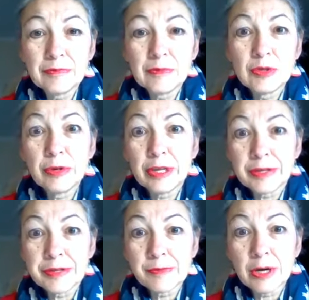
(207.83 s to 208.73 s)
doing
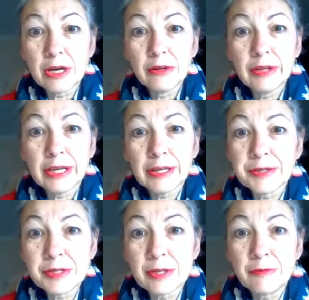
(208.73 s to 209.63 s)
as well
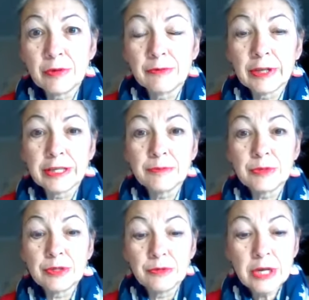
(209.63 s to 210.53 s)
as they would have liked him
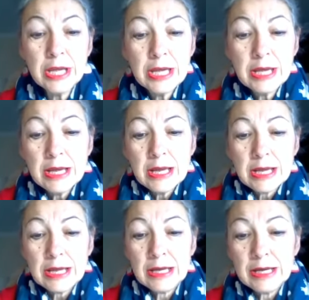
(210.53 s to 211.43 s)
to.
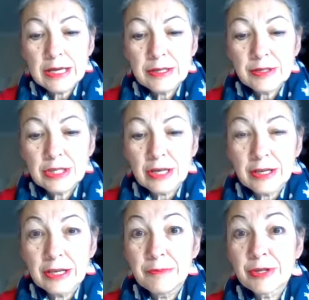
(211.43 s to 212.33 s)
And
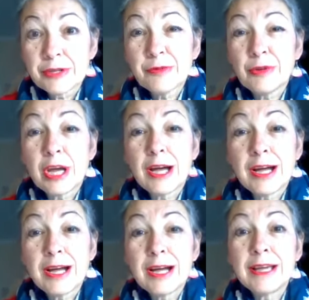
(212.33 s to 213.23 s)
he was also on
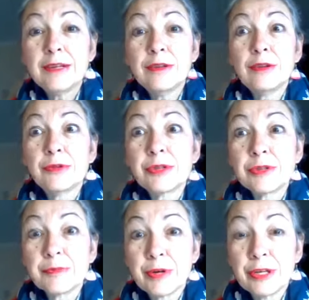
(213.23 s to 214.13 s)
high
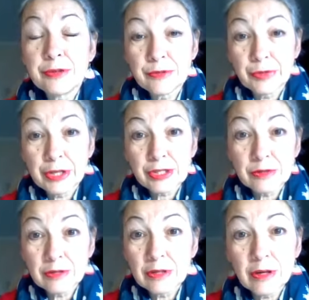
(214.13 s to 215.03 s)
doses of prednisone. That's
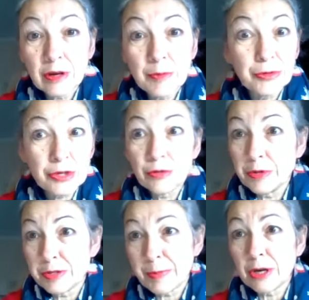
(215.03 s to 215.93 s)
almost
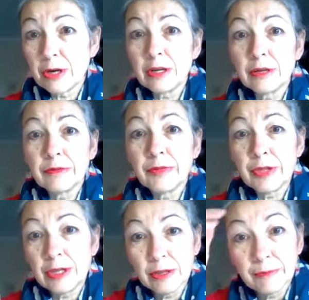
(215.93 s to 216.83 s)
always part of
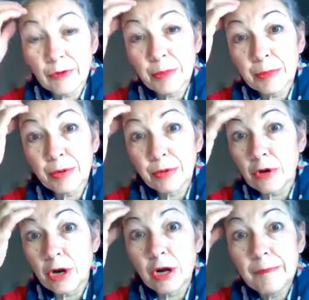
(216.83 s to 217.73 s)
the lymphoma
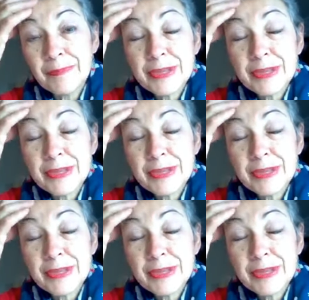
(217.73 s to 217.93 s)
protocol.